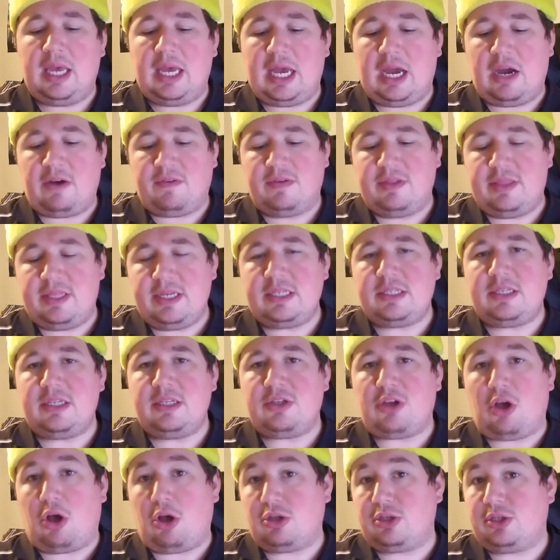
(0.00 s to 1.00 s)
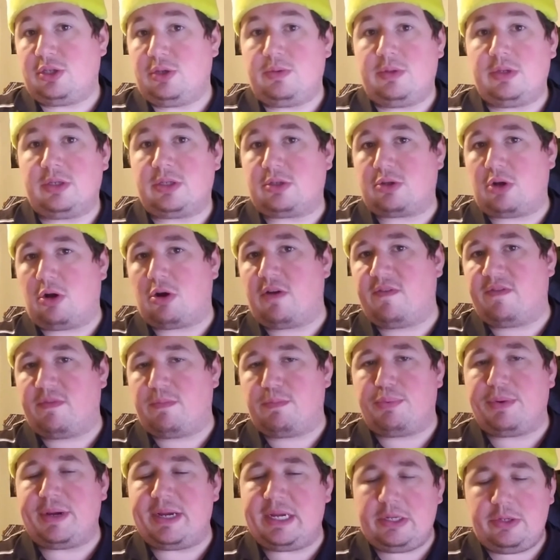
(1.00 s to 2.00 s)
However, this is also the start of a
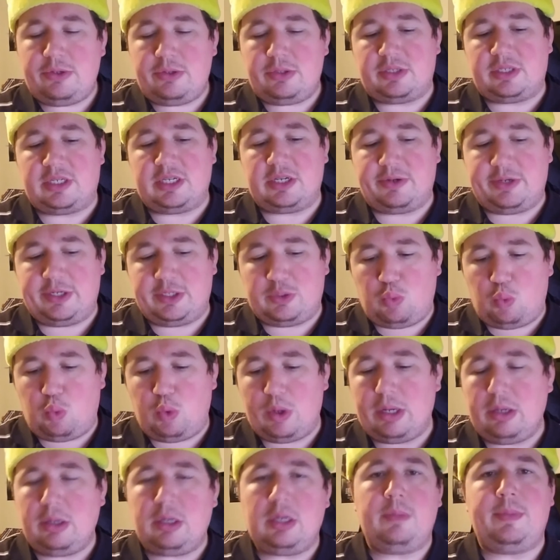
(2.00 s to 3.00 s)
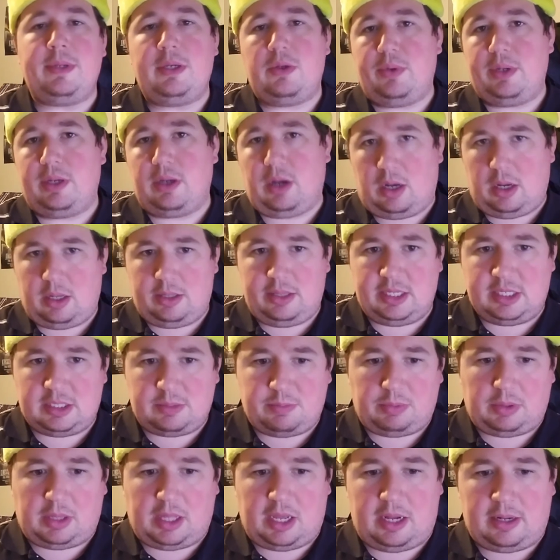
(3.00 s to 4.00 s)
brand new series we're going to be doing on this
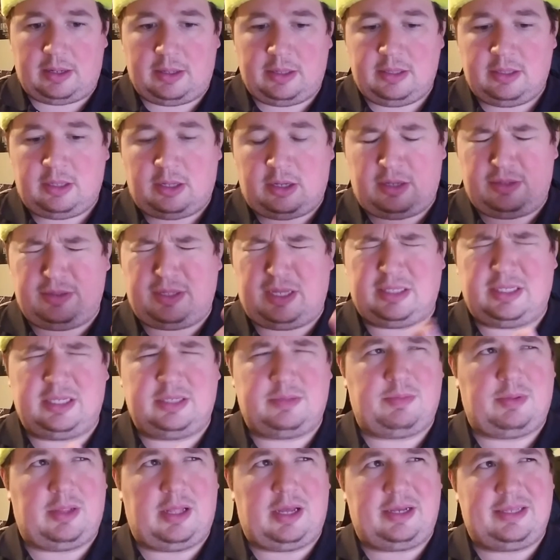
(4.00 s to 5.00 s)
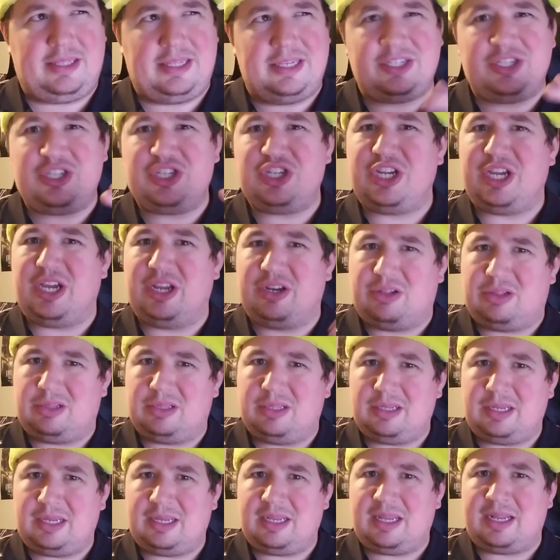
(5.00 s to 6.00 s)
blog. Well, uh, not this blog, this
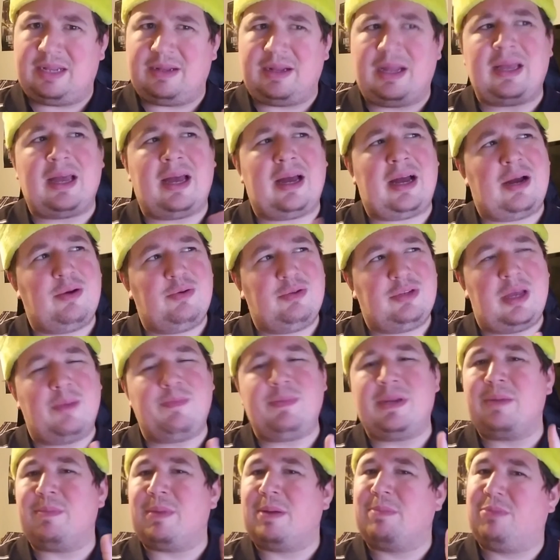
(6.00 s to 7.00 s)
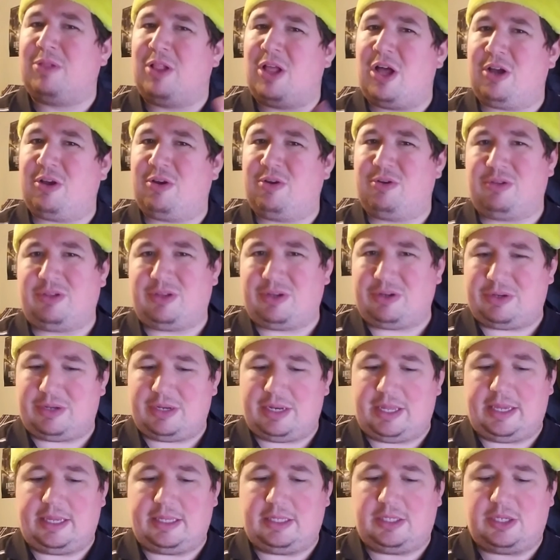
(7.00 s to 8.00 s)
channel. I, I, I, was updating my blog earlier
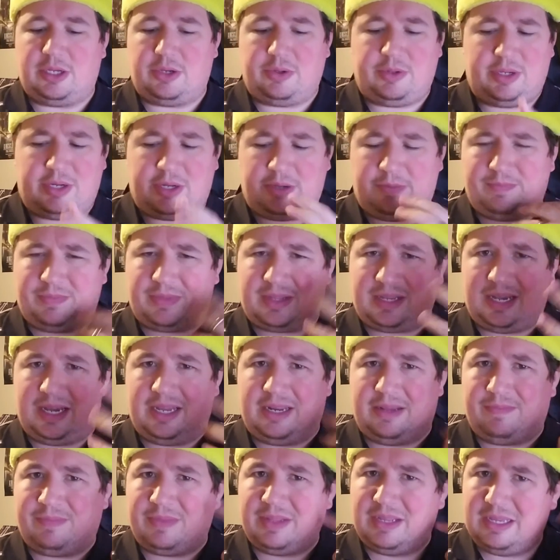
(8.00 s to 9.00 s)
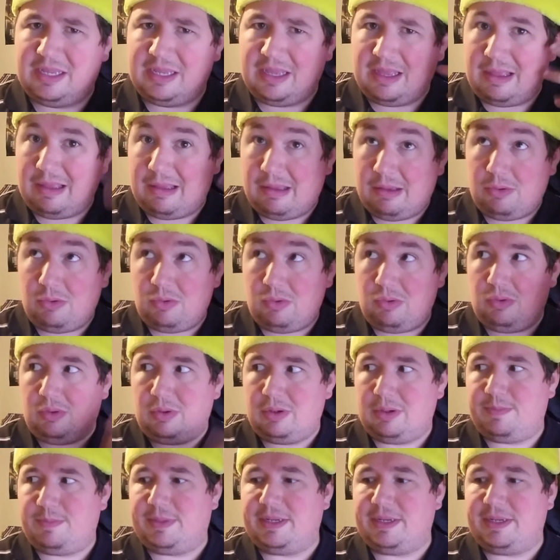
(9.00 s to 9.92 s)
today, and so, you know, kind of... Ooh.